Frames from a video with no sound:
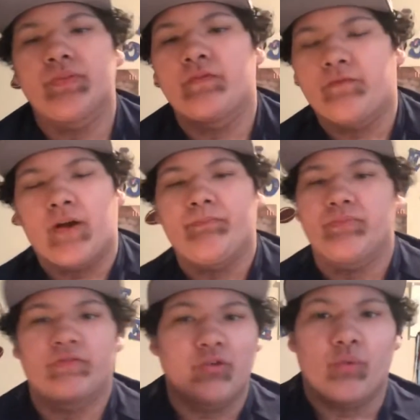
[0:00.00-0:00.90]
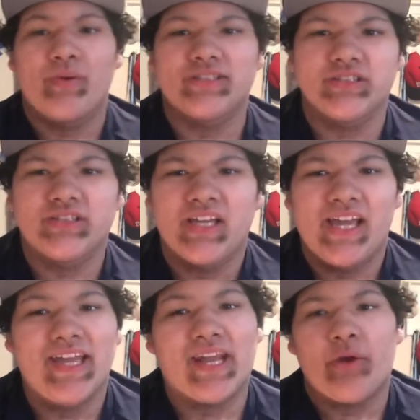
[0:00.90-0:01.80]
for the Wizards.
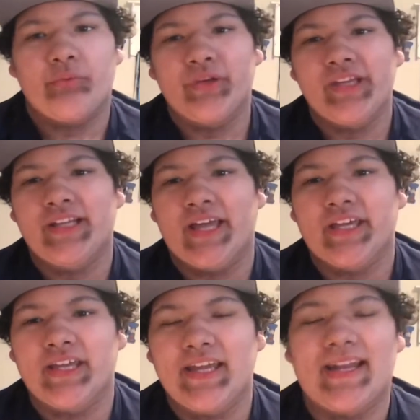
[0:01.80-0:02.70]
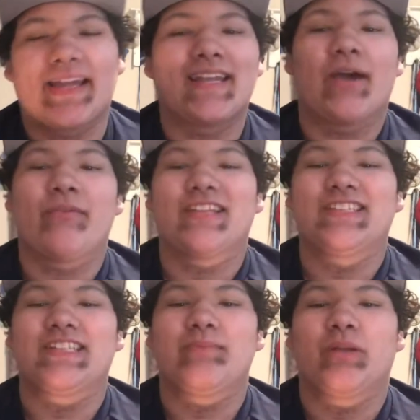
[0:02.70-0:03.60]
And I really like it. And I cannot wait to
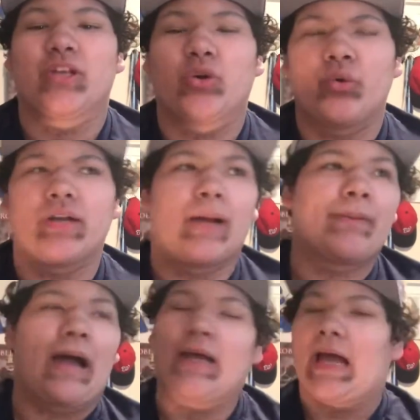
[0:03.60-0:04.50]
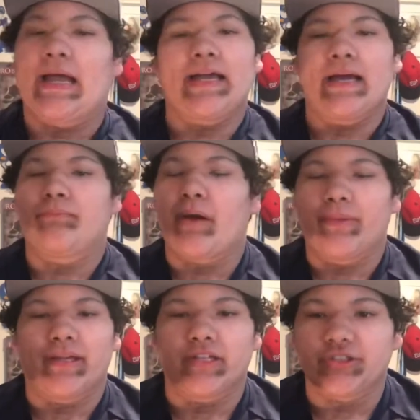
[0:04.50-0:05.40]
see him on the court. I probably
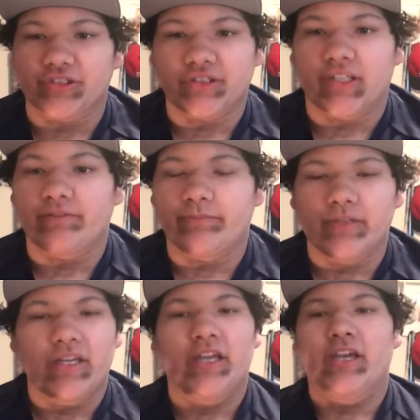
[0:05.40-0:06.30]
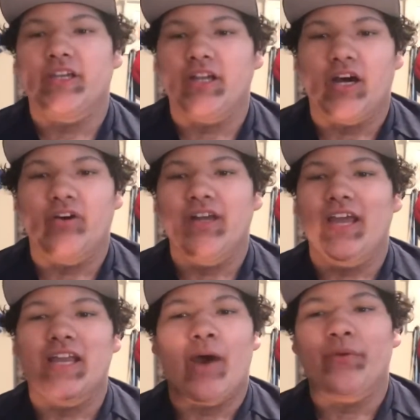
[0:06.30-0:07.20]
get a jersey of him, you know.
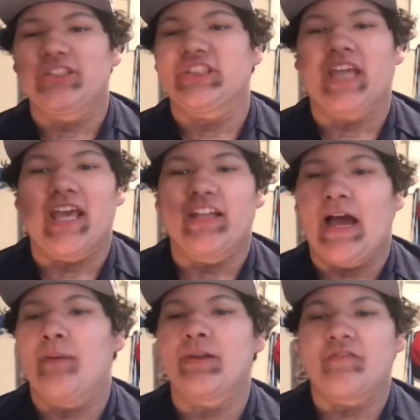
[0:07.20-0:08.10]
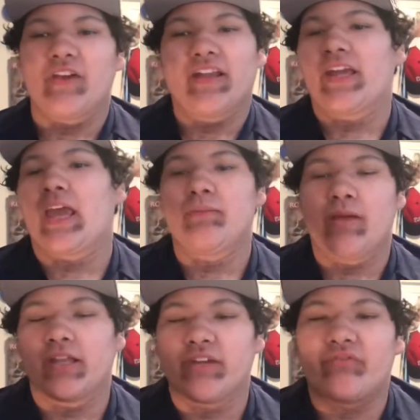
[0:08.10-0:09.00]
And now we just gained how many fans? Like 8
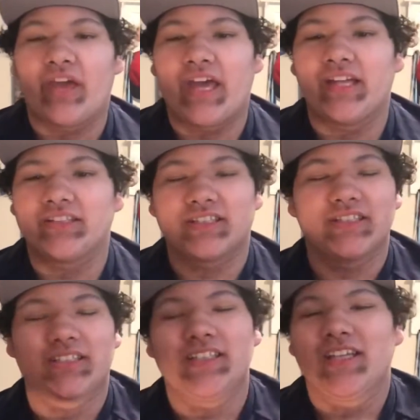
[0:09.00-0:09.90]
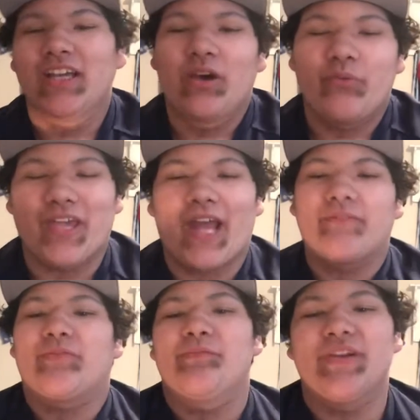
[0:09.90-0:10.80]
million fans. Because we got him
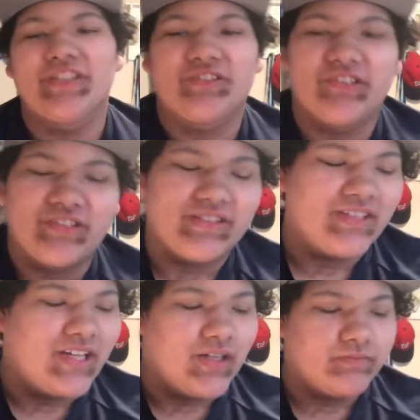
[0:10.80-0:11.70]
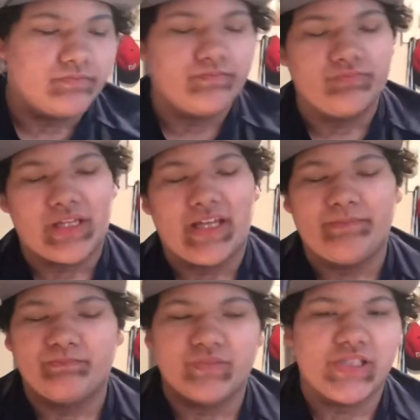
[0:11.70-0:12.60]
from Israel. And
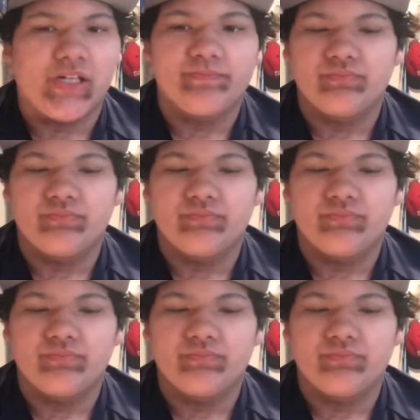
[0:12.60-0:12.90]
you know.